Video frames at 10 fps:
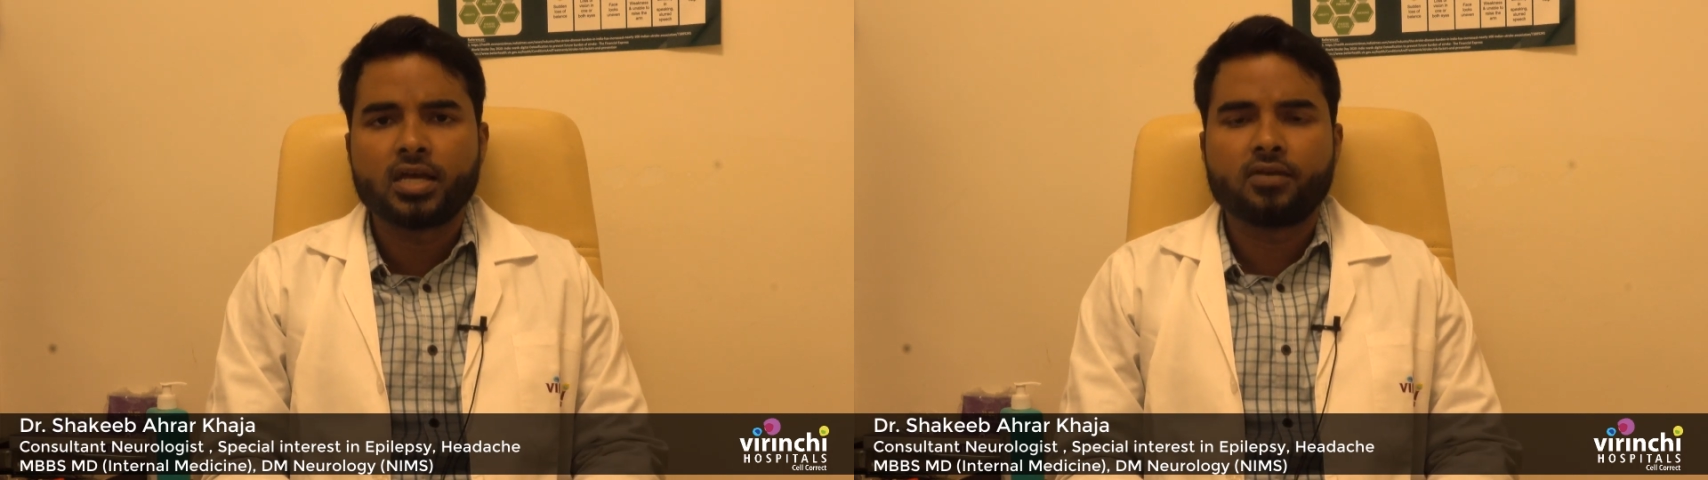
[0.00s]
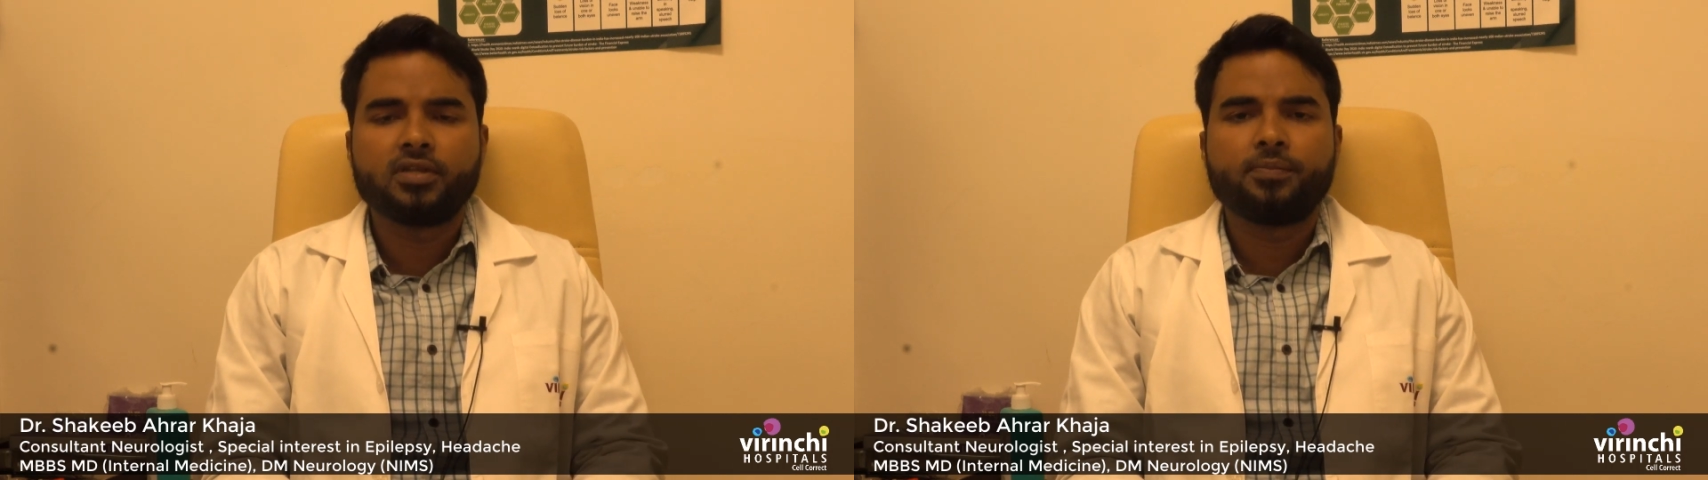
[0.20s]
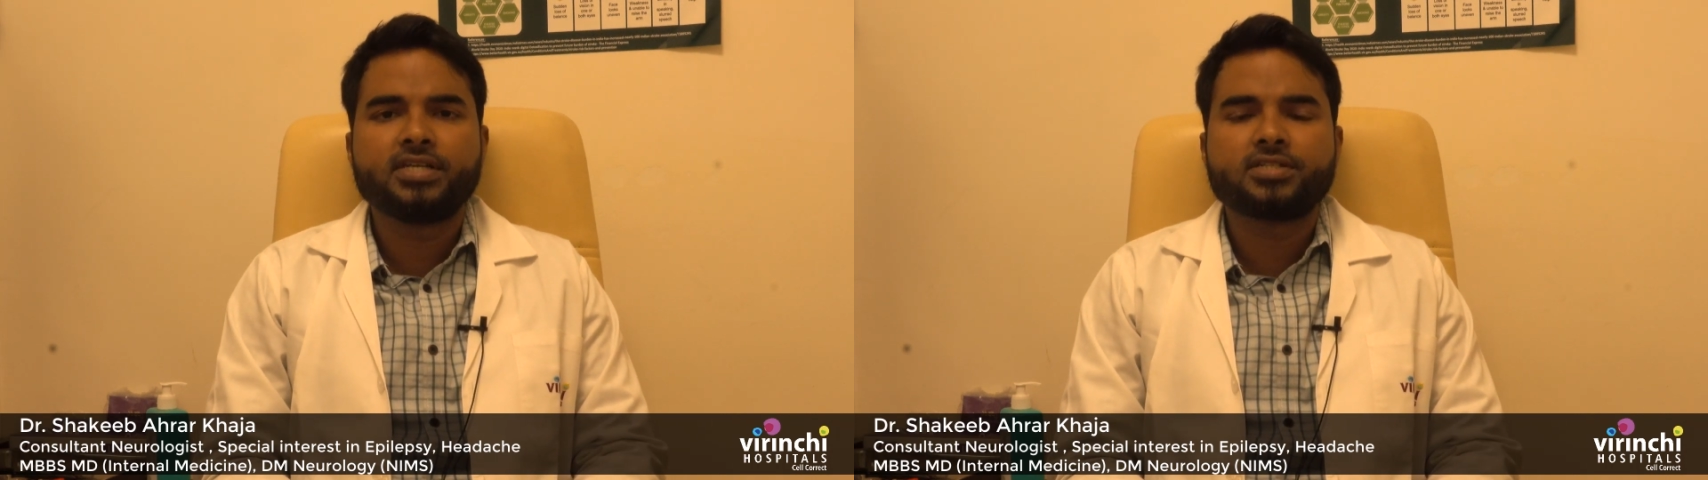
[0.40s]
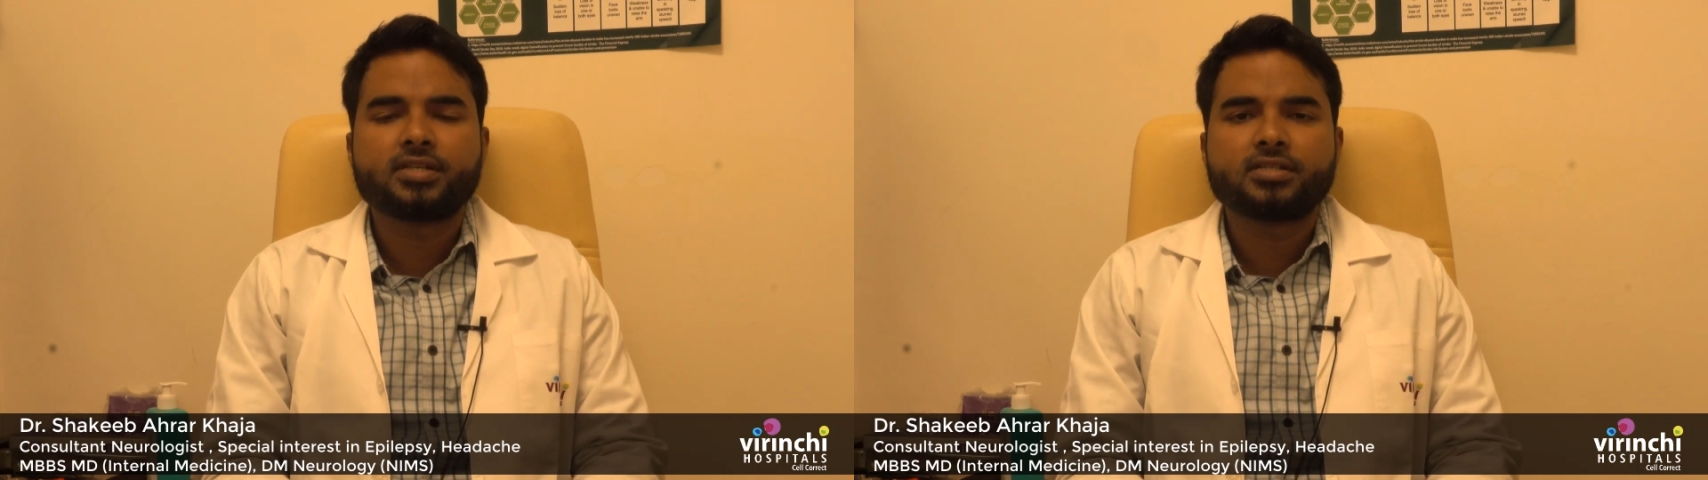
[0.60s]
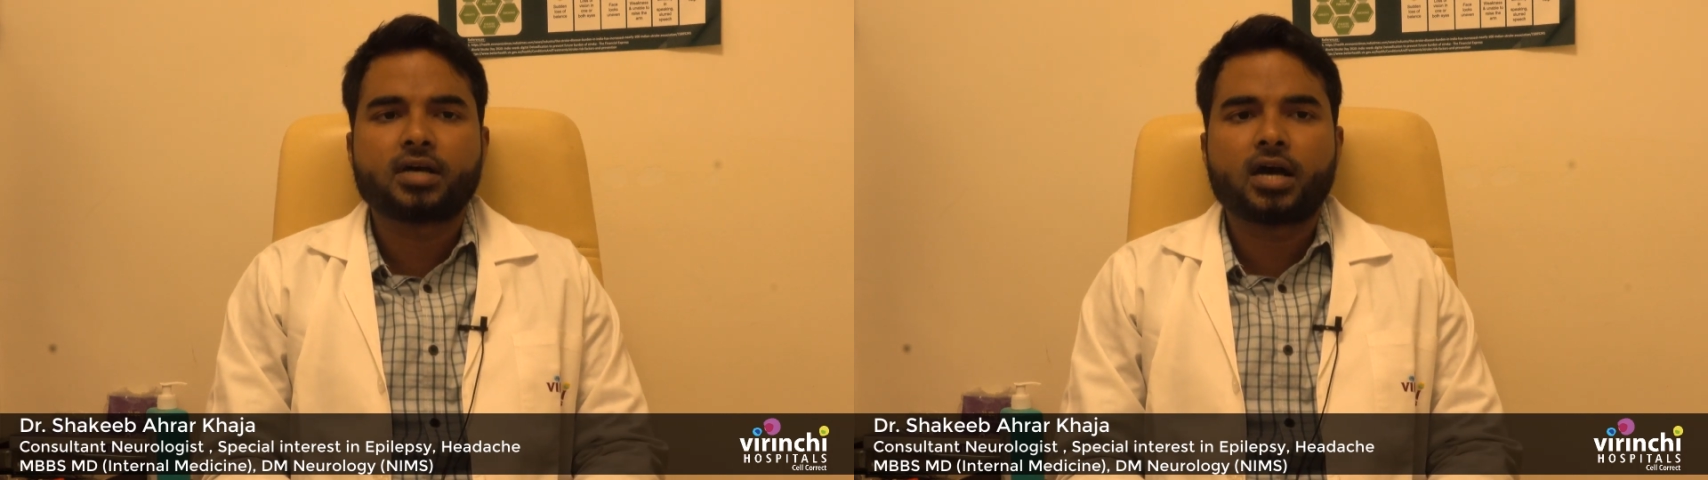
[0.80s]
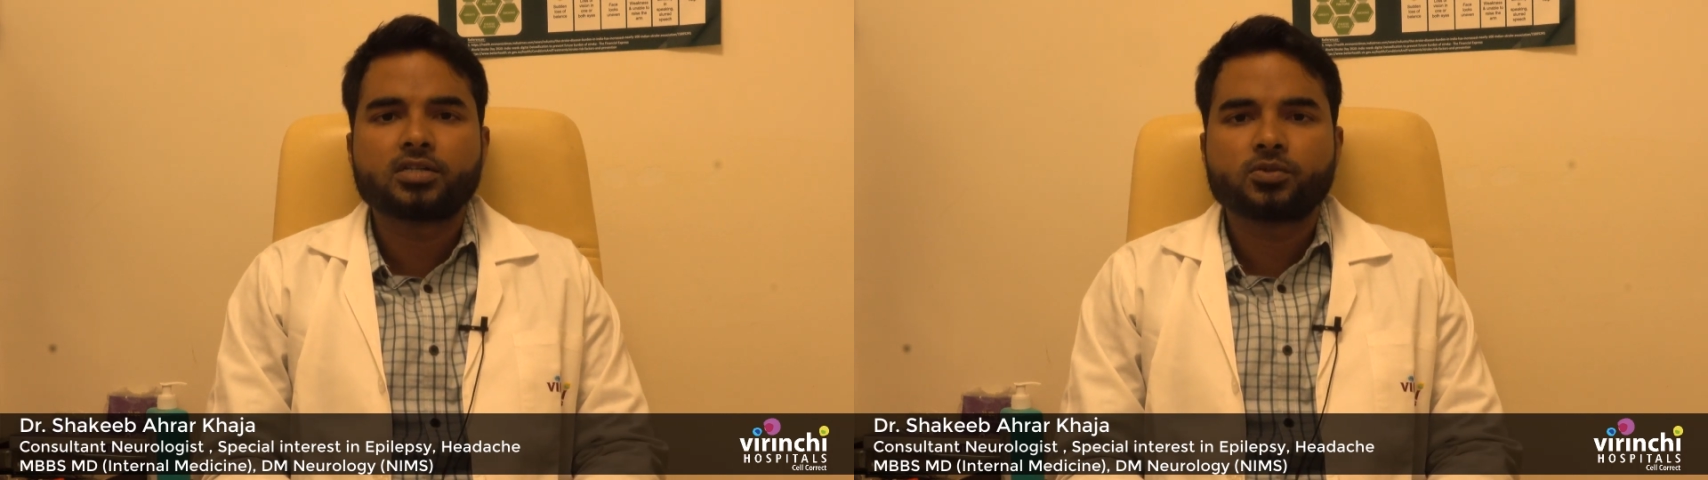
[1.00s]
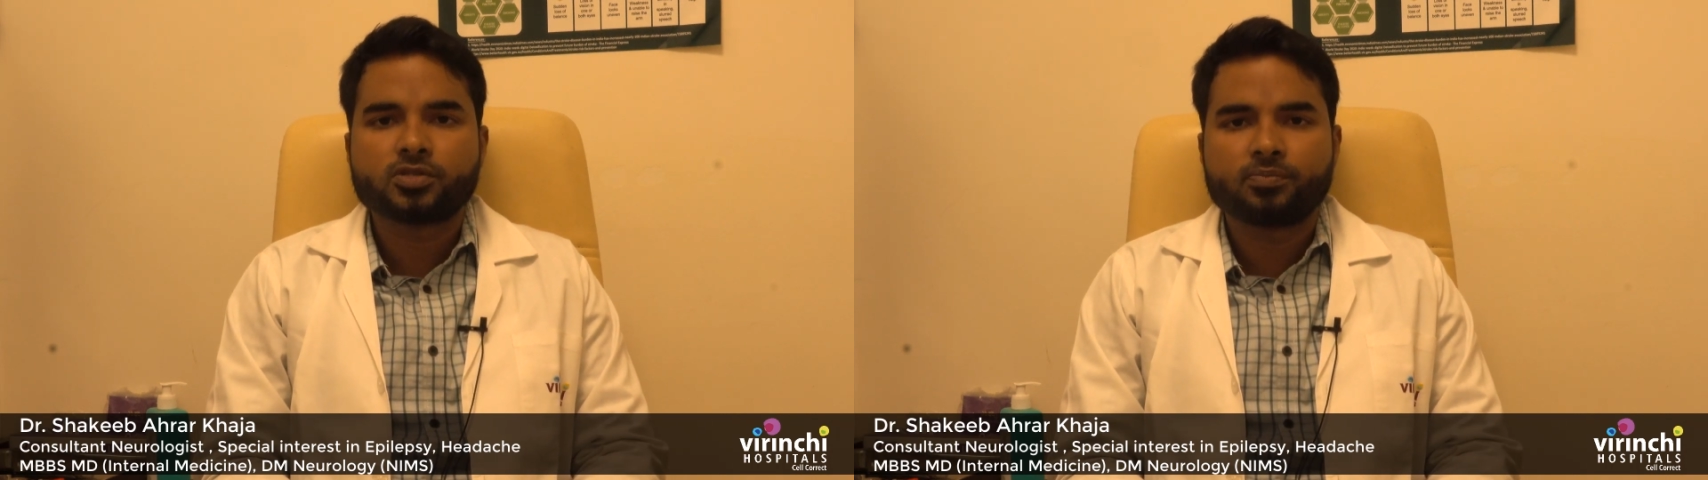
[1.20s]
If the patient is asked to